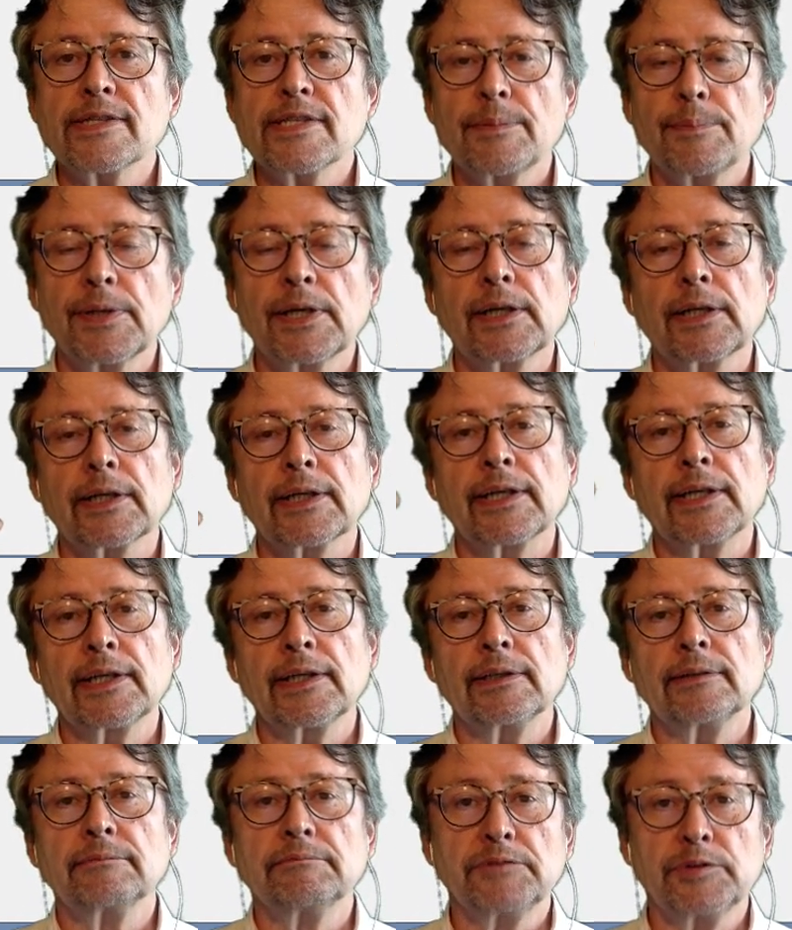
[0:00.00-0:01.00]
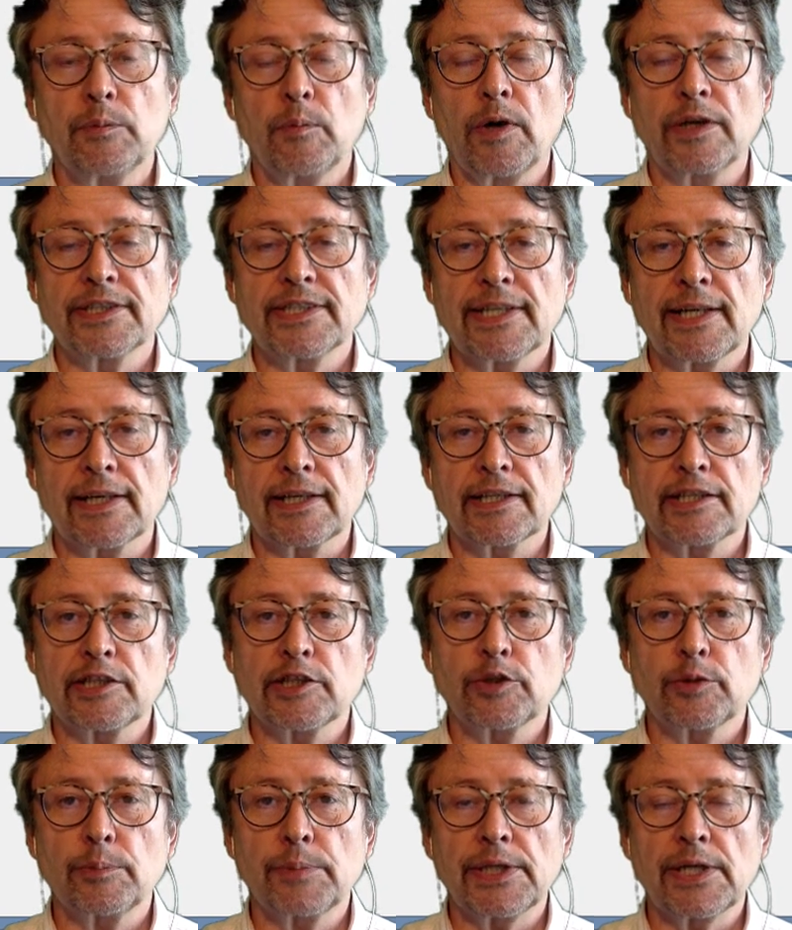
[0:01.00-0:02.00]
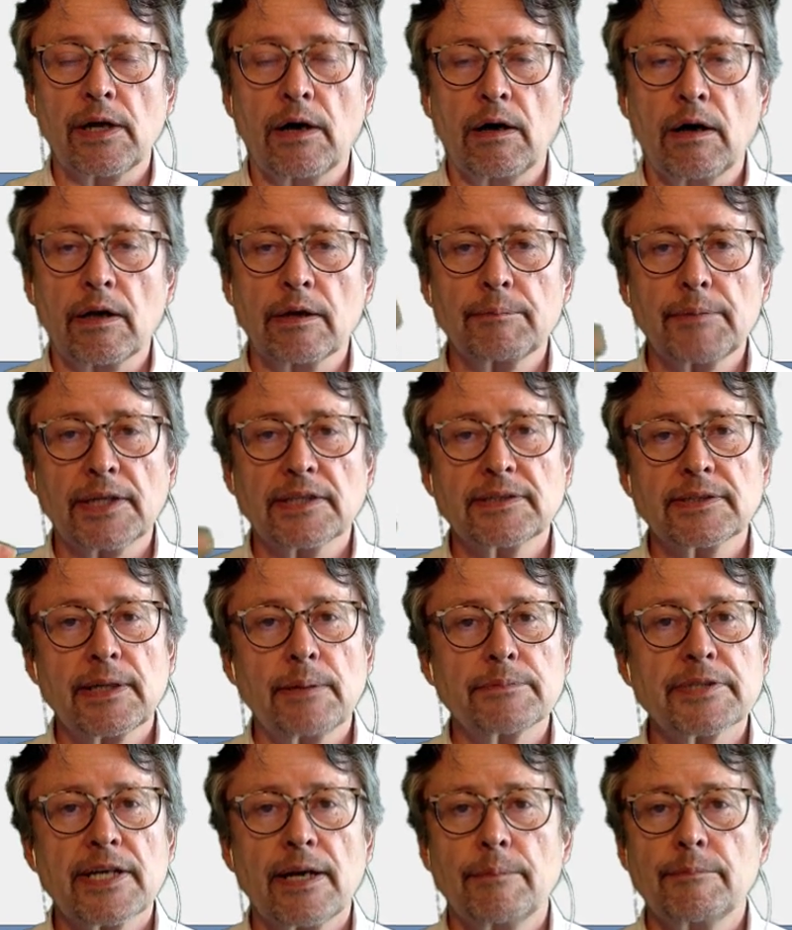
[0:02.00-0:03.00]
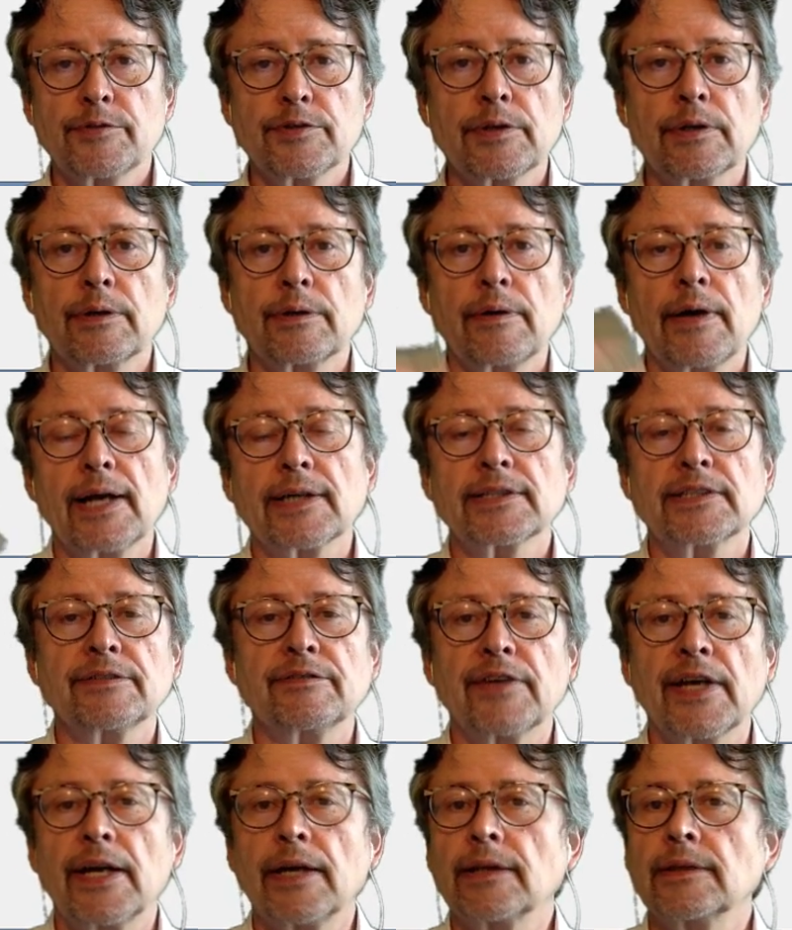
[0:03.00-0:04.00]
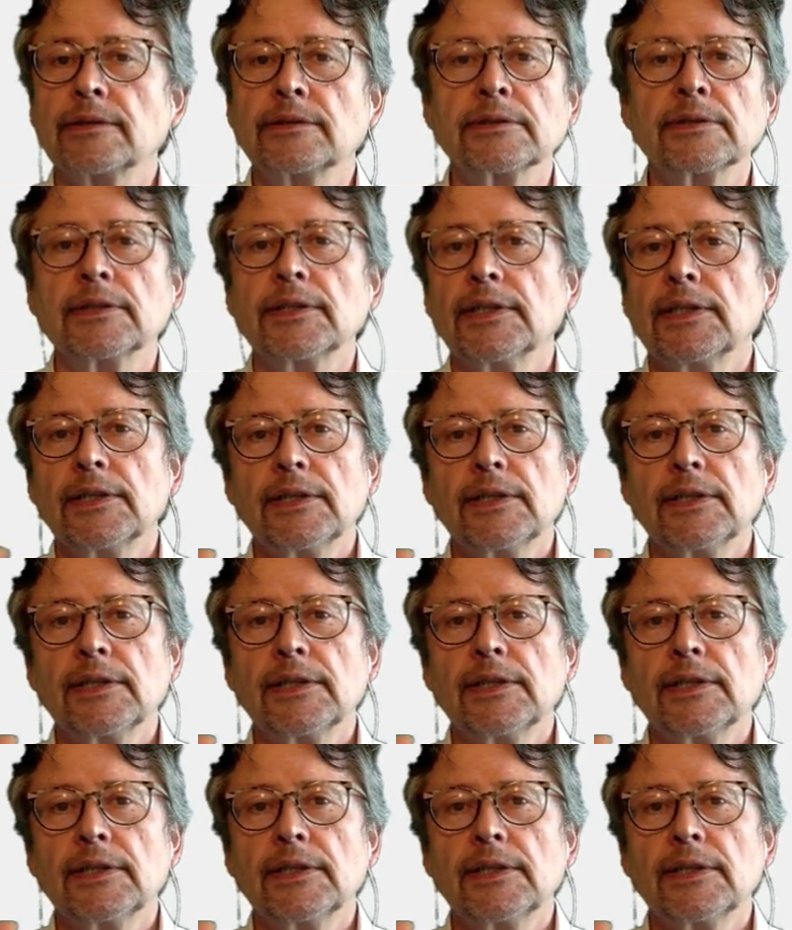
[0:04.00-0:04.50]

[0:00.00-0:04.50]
typically you want the LED to be on, but sometimes you're going to activate